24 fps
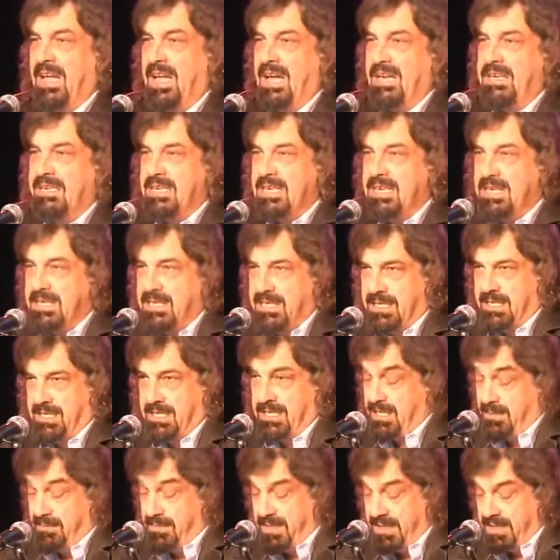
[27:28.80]
it
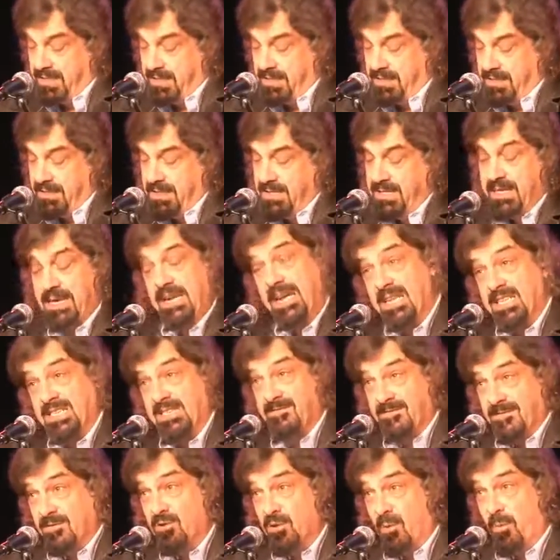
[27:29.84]
isn't a mystery. It's
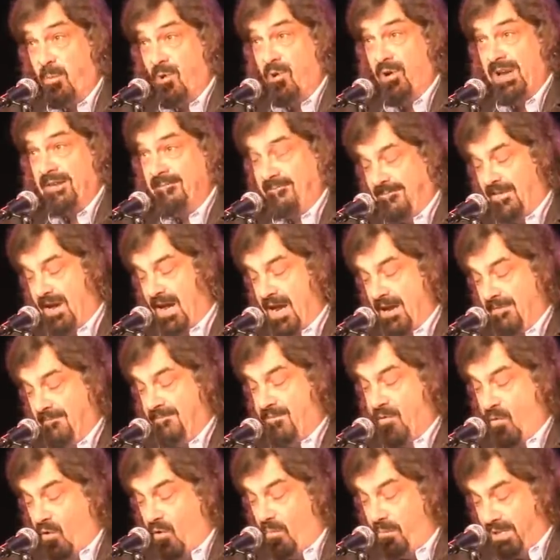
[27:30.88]

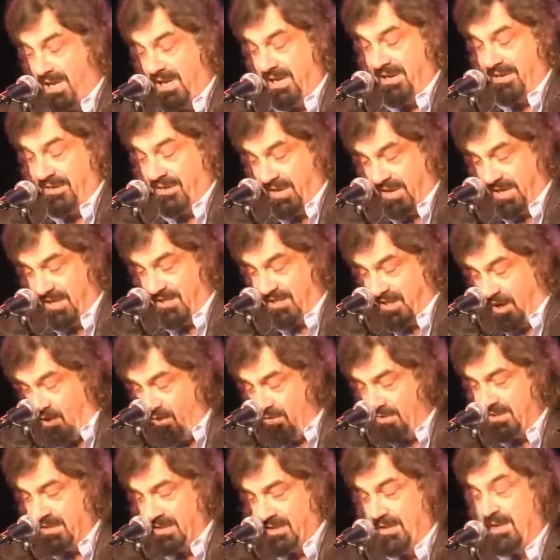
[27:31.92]
4.54 billion years
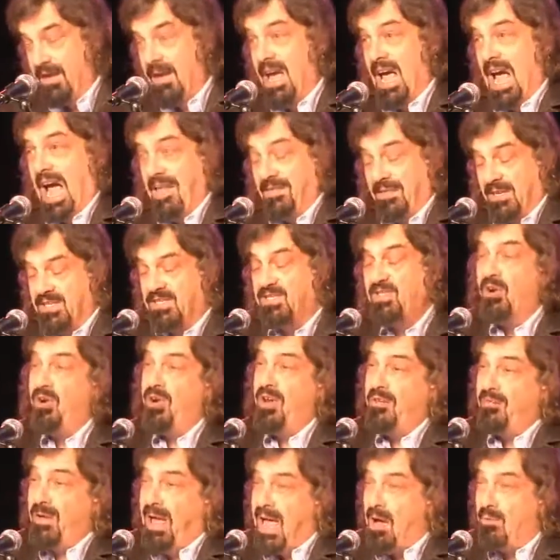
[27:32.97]
old. And the story
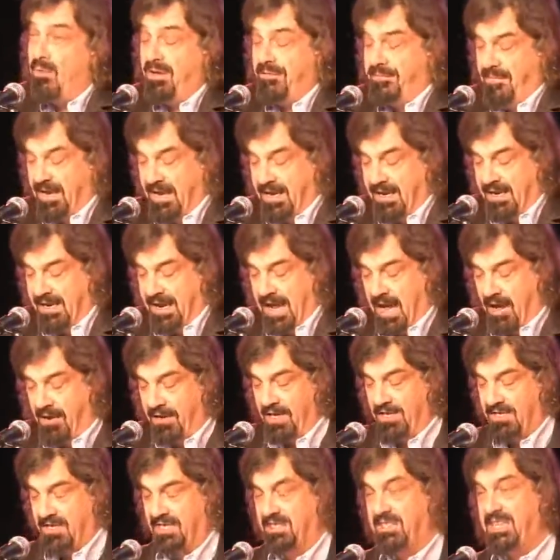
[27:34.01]
of how we figured it out
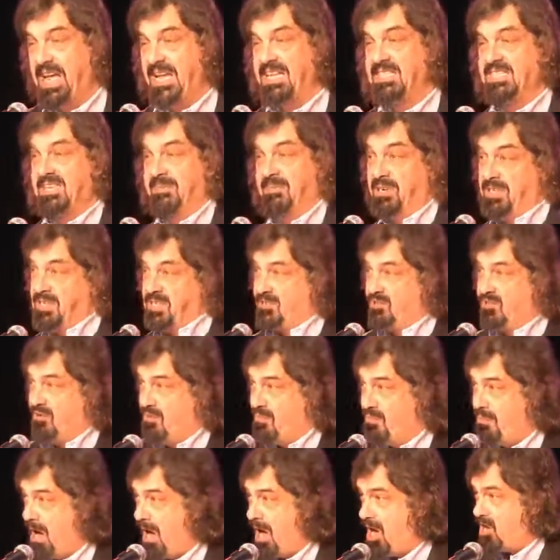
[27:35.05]
is a testament to the
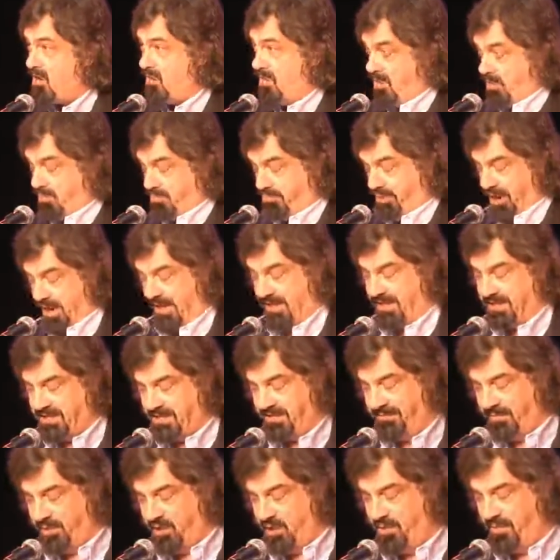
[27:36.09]
remarkable brilliance
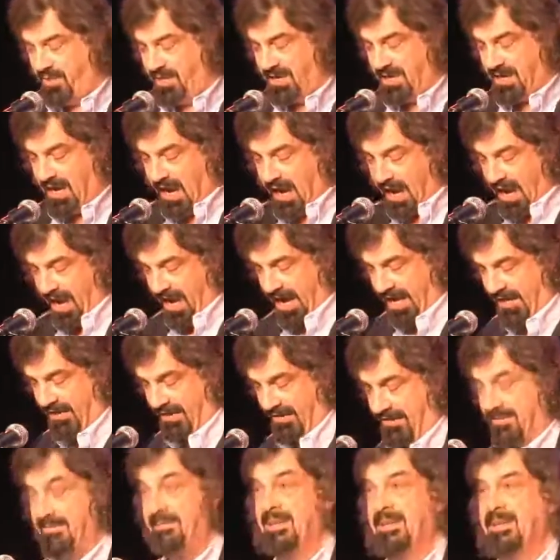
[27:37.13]
of humankind
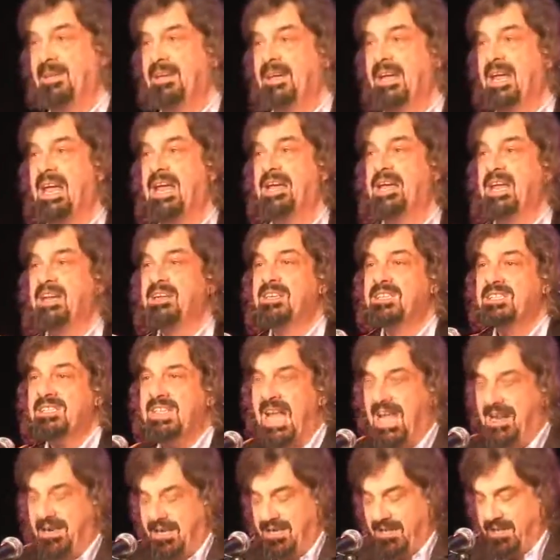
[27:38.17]
in
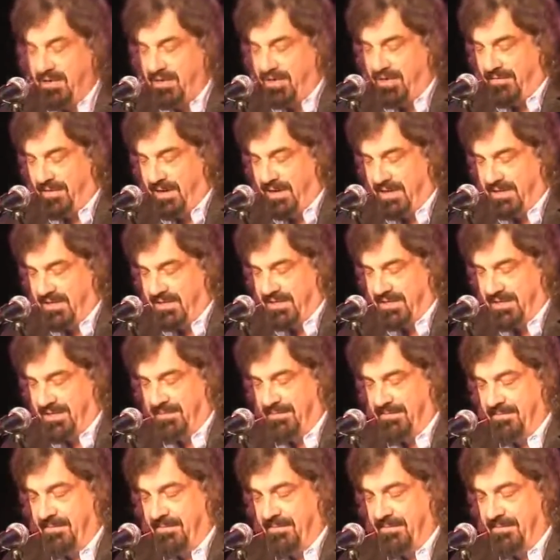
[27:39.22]
understanding the universe.